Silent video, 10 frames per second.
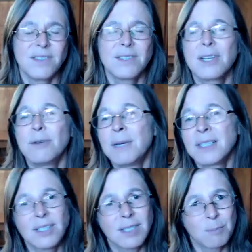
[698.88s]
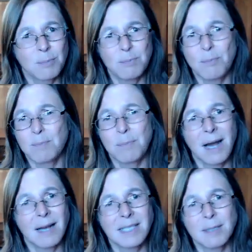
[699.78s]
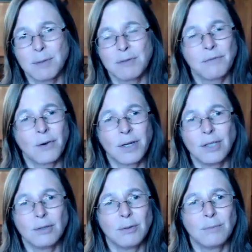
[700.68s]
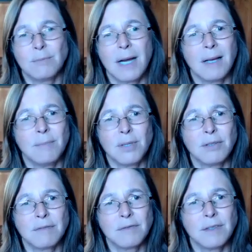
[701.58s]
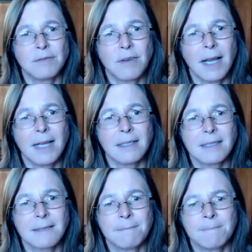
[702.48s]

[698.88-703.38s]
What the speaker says: So much is possible for you, my beautiful friend.